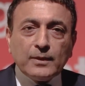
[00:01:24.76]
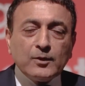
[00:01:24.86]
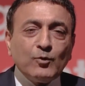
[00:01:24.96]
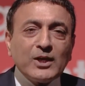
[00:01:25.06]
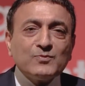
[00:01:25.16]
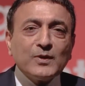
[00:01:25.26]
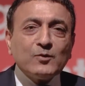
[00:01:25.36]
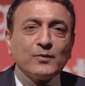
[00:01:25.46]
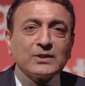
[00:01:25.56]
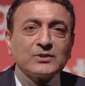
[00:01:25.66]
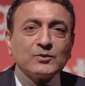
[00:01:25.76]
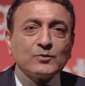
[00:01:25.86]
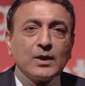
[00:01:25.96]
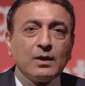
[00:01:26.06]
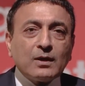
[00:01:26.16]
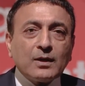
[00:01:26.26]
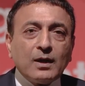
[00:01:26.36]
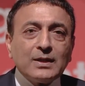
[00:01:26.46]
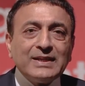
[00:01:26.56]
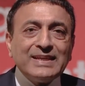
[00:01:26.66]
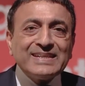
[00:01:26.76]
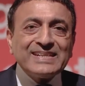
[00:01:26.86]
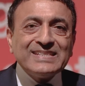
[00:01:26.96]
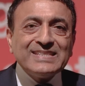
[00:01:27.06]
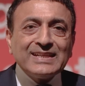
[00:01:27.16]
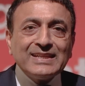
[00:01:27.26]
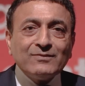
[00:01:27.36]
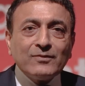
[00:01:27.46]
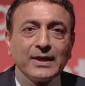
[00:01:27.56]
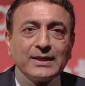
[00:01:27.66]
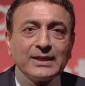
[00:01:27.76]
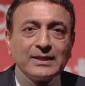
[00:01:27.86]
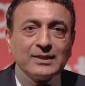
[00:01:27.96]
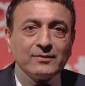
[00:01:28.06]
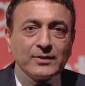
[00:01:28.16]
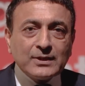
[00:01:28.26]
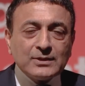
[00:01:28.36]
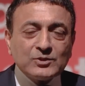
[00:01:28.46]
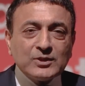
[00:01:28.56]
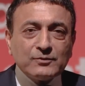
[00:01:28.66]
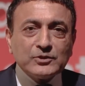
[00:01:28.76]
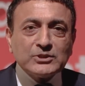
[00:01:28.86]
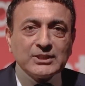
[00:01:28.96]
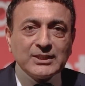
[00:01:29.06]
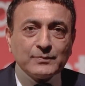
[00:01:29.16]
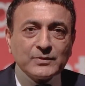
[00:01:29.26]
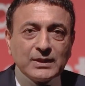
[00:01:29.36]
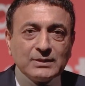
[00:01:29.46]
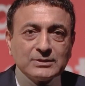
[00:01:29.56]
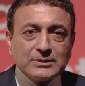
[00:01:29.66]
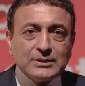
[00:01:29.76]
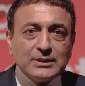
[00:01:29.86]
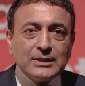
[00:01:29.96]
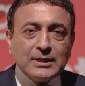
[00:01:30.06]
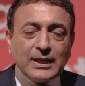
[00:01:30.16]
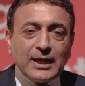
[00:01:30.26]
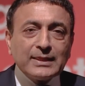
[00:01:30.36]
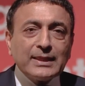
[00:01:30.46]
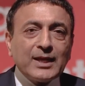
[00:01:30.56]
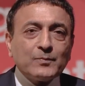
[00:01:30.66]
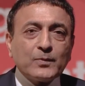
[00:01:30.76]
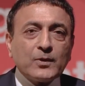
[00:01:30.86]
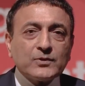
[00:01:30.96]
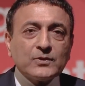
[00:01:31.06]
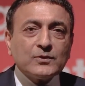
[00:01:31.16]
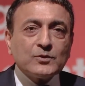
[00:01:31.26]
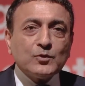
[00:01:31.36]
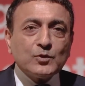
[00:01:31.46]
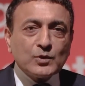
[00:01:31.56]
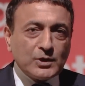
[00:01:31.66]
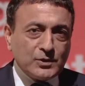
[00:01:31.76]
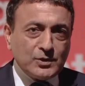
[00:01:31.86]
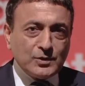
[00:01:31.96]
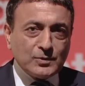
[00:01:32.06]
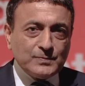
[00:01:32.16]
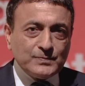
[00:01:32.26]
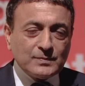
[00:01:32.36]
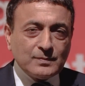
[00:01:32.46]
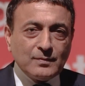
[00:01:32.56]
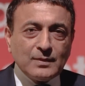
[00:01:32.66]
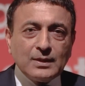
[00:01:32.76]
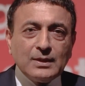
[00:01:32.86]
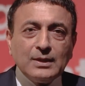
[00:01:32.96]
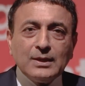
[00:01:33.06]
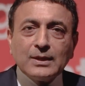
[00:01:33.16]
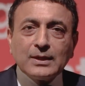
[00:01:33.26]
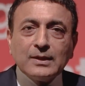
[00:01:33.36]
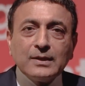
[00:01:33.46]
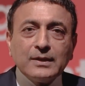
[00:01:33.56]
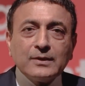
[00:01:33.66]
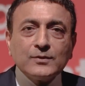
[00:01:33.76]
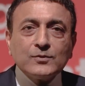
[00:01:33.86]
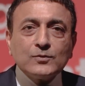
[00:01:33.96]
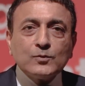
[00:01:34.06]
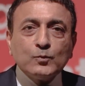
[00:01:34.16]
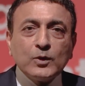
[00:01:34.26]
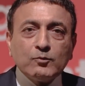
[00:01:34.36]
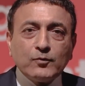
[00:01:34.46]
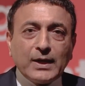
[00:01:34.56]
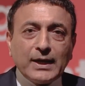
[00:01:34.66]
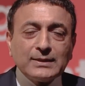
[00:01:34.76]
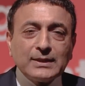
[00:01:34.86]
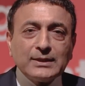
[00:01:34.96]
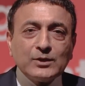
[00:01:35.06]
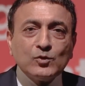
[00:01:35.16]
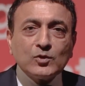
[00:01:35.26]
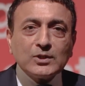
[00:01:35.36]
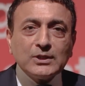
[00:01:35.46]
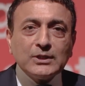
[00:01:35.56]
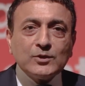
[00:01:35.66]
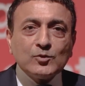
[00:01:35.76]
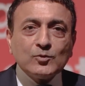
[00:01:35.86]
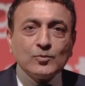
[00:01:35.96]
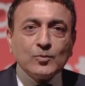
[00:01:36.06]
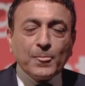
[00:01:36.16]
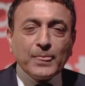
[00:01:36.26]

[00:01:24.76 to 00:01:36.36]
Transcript: Device manufacturers are already increasingly finding it difficult to differentiate themselves, and that process is going to continue. Carriers will find that they do not need to